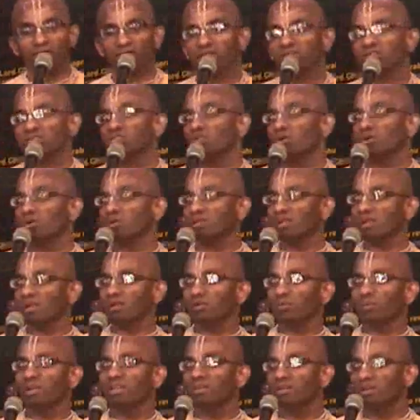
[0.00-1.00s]
it is not that
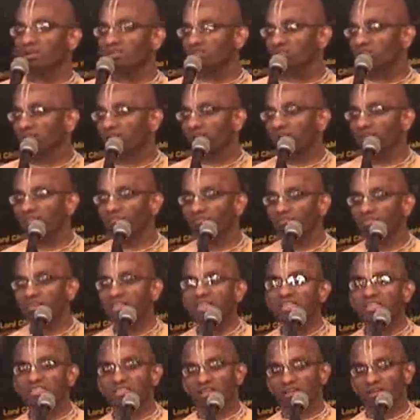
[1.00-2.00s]
one religion
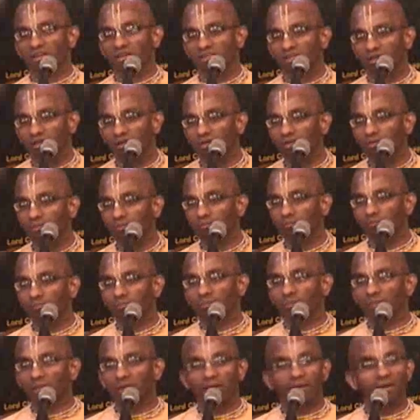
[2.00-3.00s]
conflicts another.
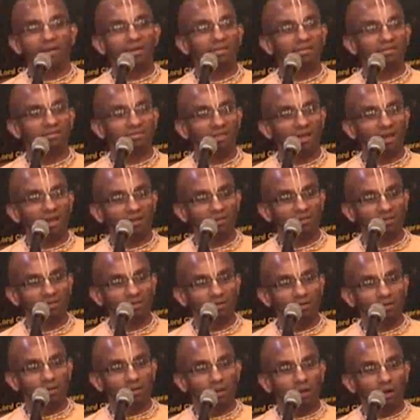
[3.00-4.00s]
It is that
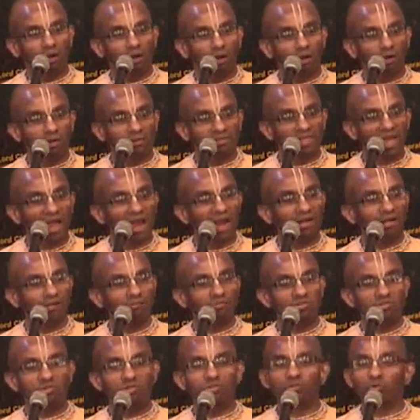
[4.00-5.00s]
that
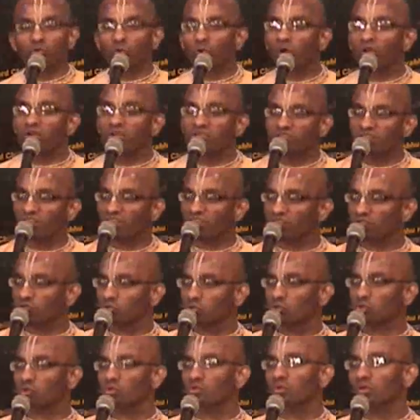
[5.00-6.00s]
which is
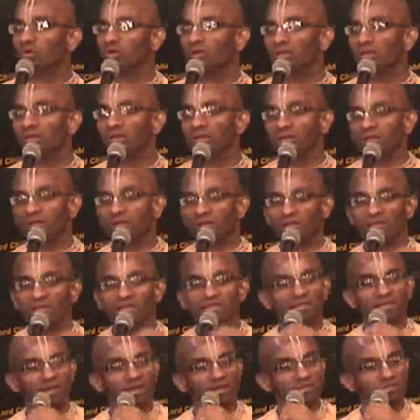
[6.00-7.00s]
contextual
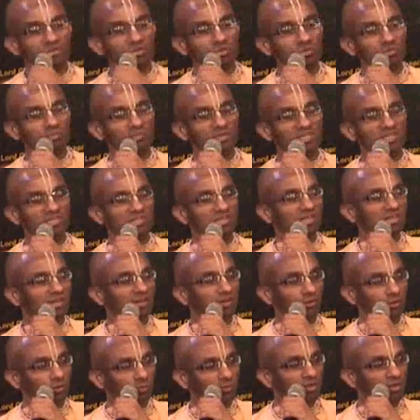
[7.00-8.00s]
is assumed, mistaken to be